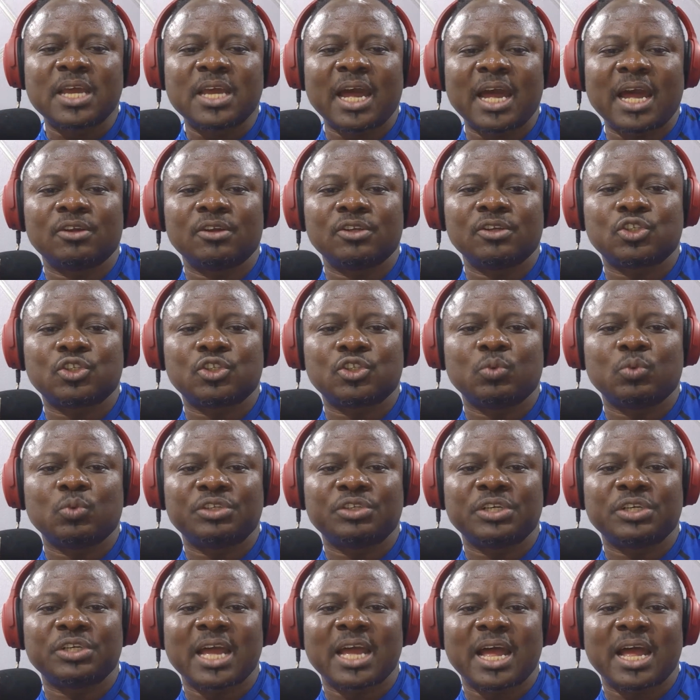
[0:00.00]
and also with
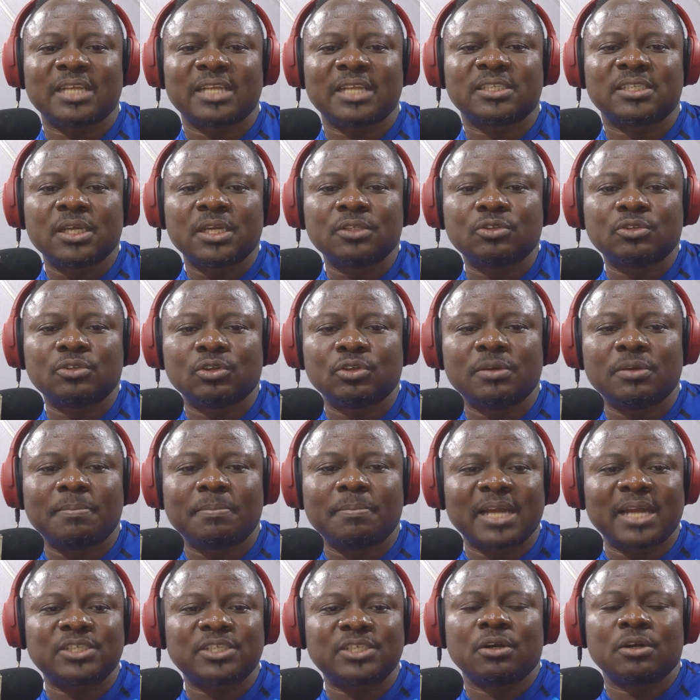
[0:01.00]
regard to the
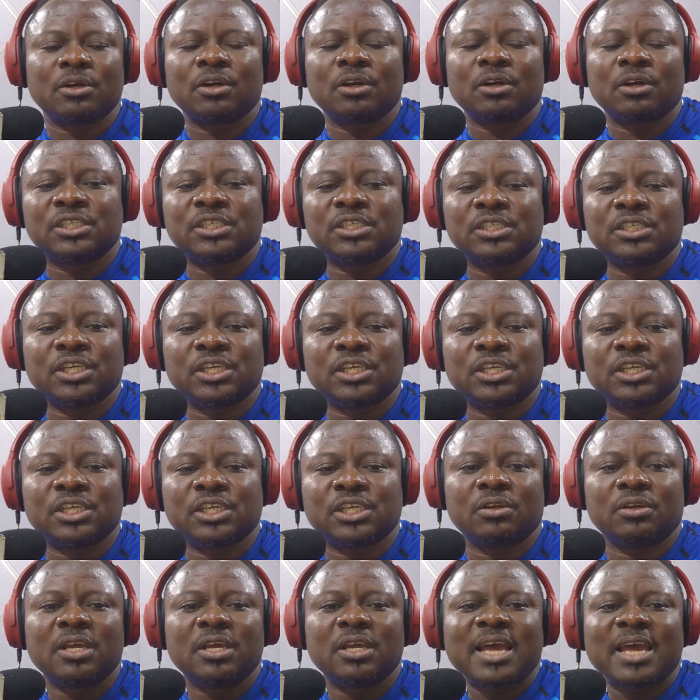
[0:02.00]
match
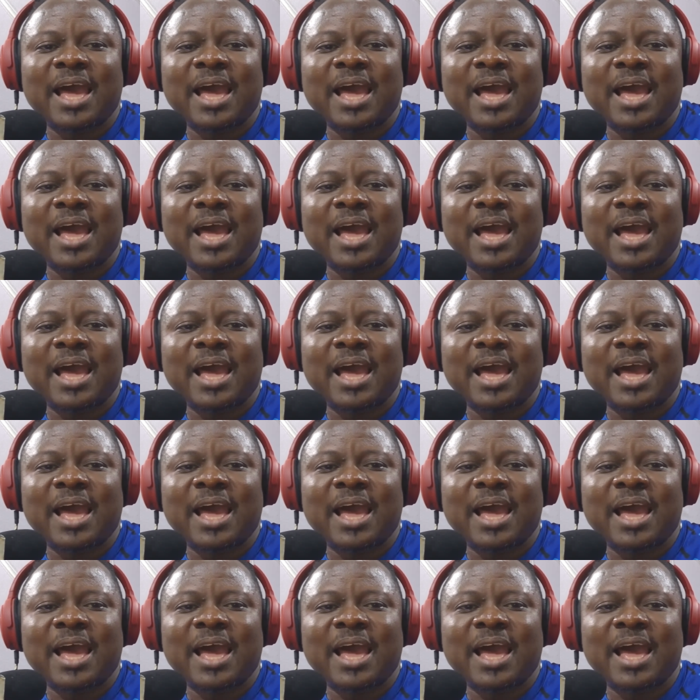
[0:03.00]
organization.